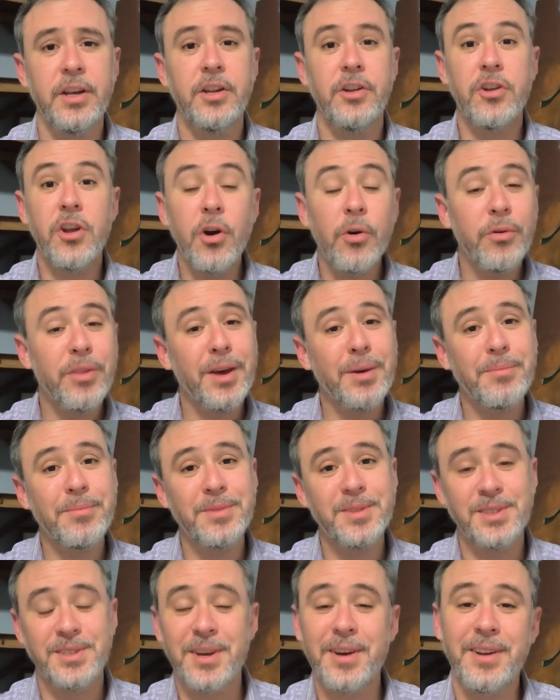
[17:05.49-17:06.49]
Know them,
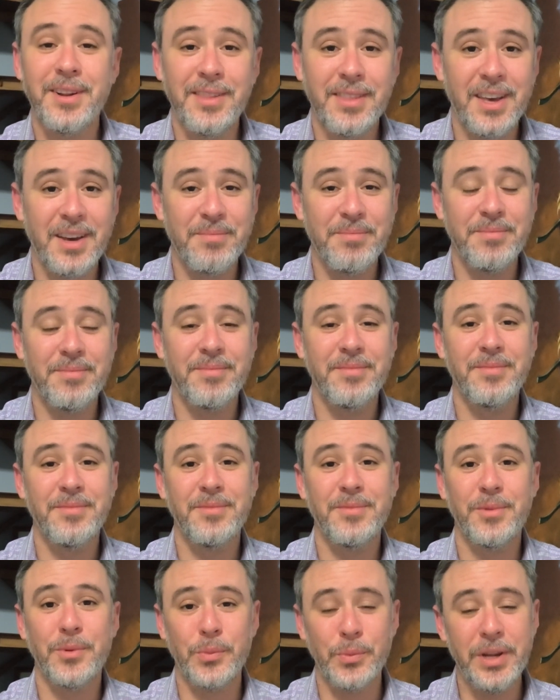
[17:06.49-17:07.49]
study them,
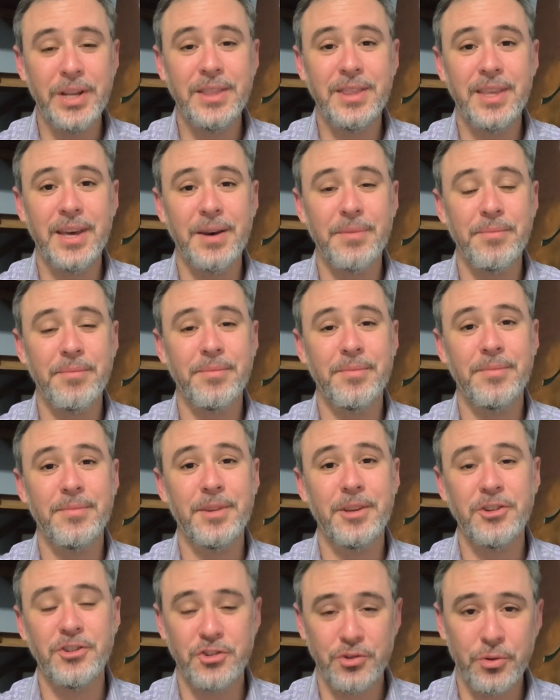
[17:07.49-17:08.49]
read them,
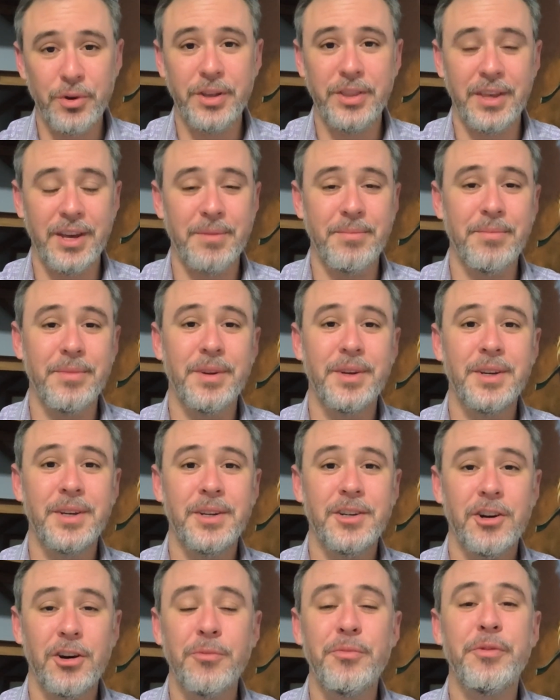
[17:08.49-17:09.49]
enjoy them.
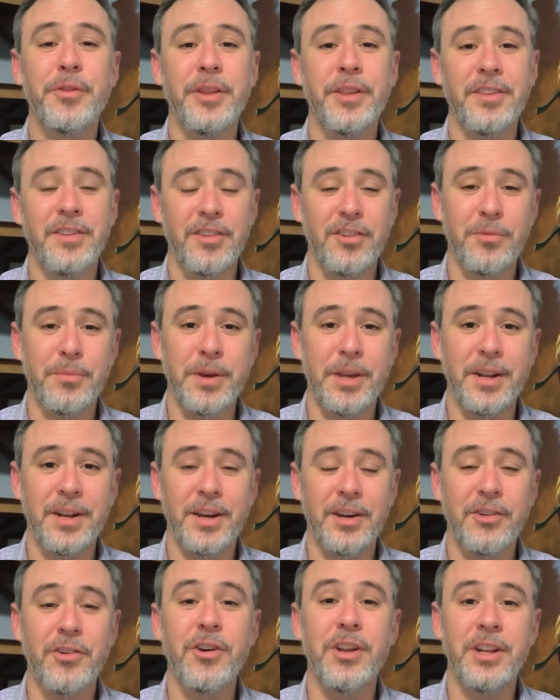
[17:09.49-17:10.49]
Hopefully this has been
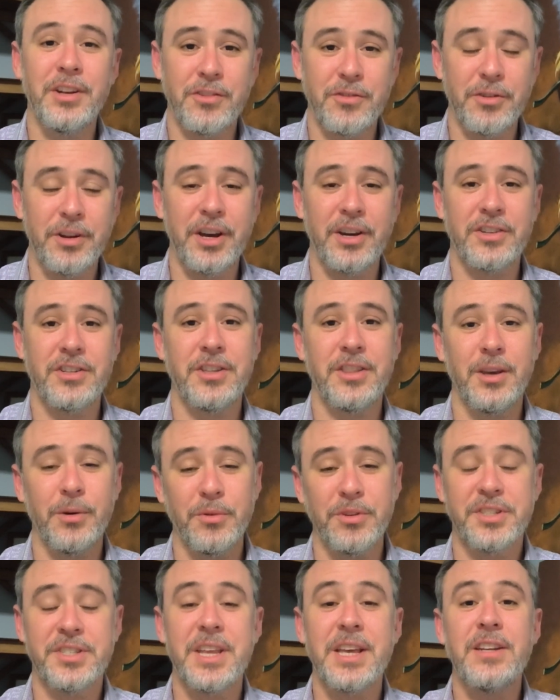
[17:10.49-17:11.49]
a good introduction that
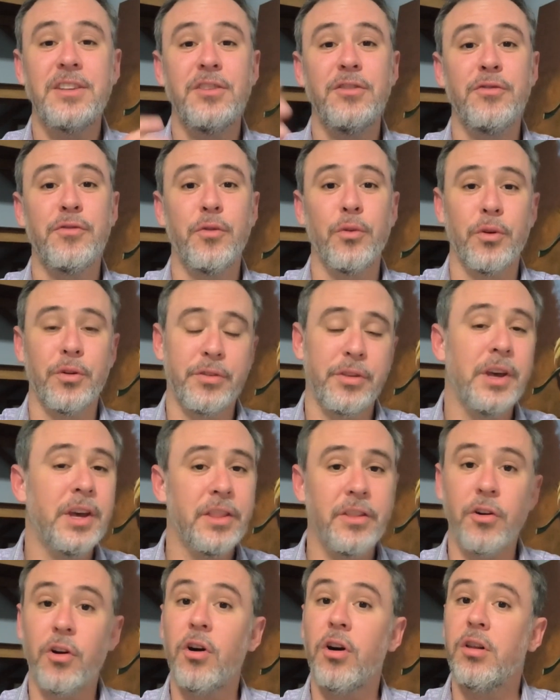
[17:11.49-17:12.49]
will send you forth.
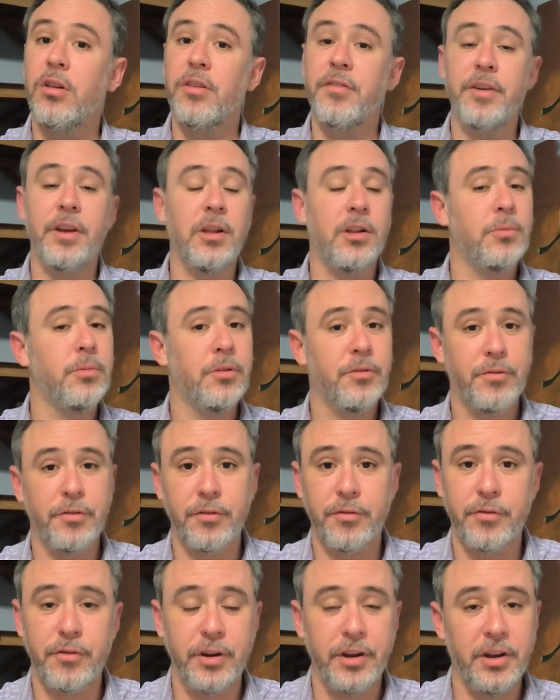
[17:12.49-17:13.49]
They're all available
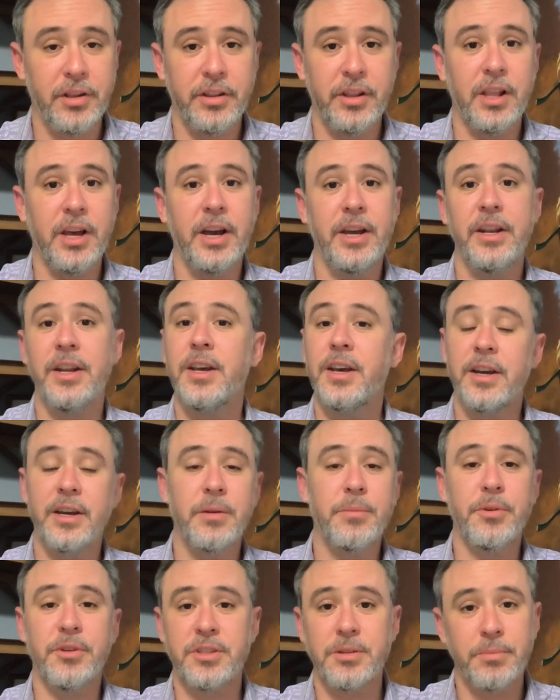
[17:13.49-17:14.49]
for free online. I
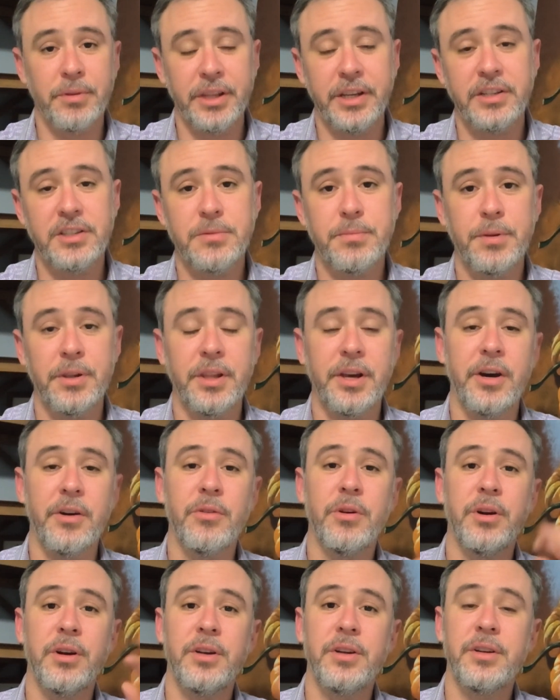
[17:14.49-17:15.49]
can put some links below.